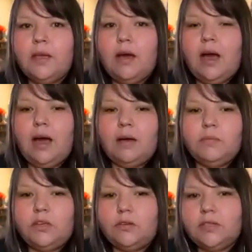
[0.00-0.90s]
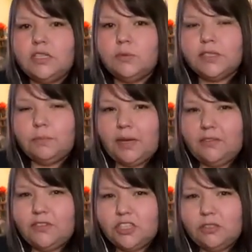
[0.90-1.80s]
Um, you know, and this was
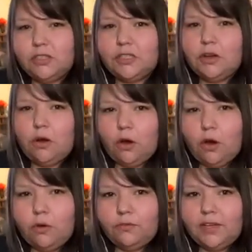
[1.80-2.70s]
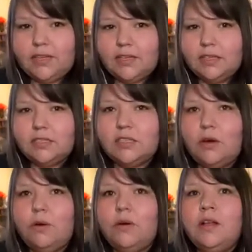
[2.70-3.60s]
beneficial during COVID.
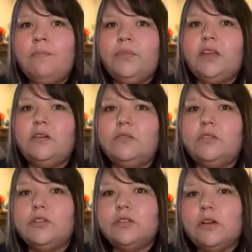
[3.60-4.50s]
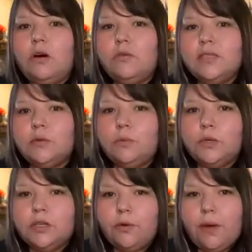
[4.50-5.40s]
So, you know, there's always a
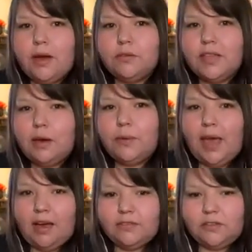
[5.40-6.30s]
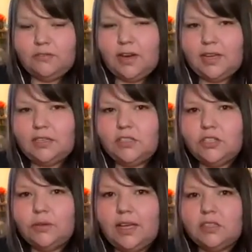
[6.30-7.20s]
workaround that we have to find
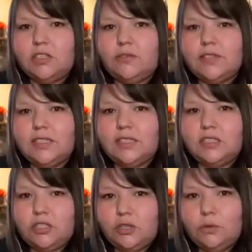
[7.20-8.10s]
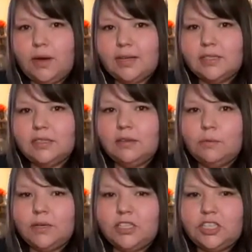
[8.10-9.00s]
to get services to us,
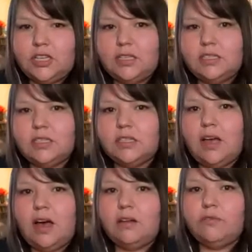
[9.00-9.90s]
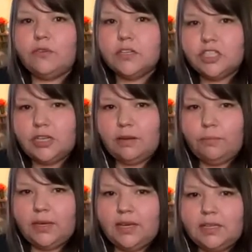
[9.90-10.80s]
which is unfortunate
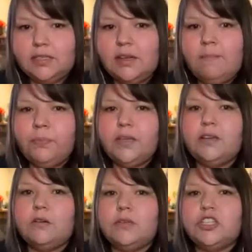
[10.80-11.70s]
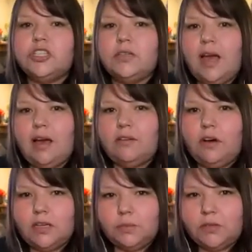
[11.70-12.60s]
because, you know, we should have
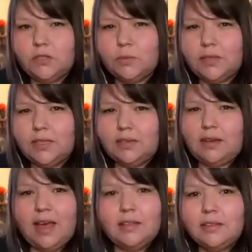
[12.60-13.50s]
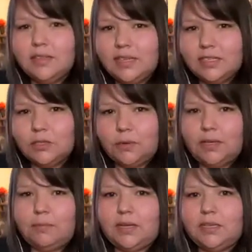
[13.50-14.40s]
hospitals within at least
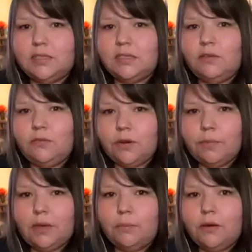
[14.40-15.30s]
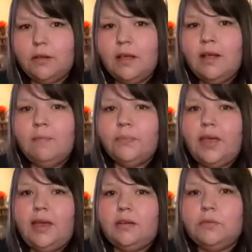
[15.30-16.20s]
20 minutes for people.
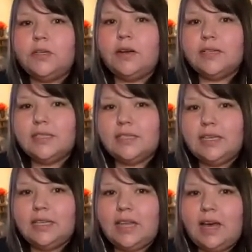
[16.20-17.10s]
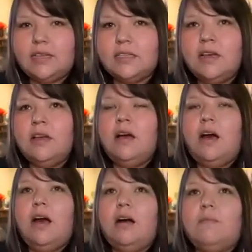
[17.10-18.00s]
And we're not seeing that.
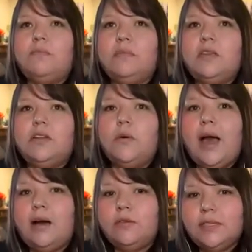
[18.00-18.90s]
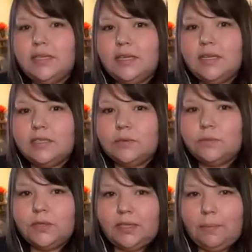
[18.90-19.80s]
Um, you know, housing is
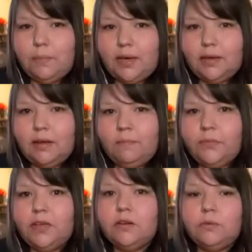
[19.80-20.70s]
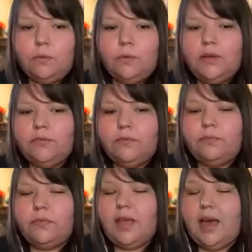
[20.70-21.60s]
really big. You know, we've
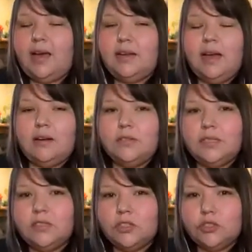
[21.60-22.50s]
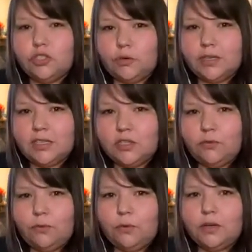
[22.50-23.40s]
had a housing shortage
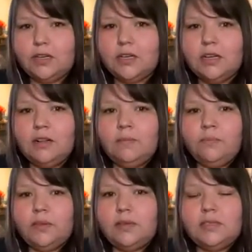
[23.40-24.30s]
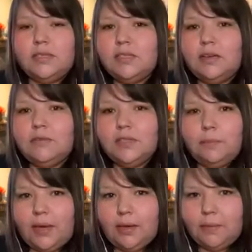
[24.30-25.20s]
for since I was a
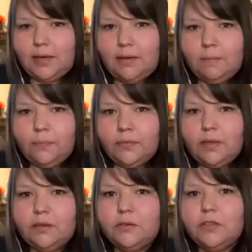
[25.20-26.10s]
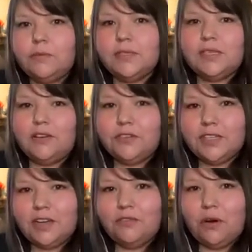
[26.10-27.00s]
baby. You know, there was never
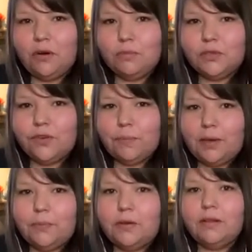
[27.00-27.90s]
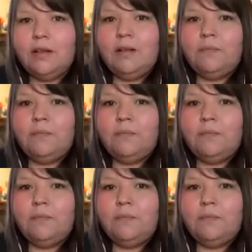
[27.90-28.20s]
enough homes for people.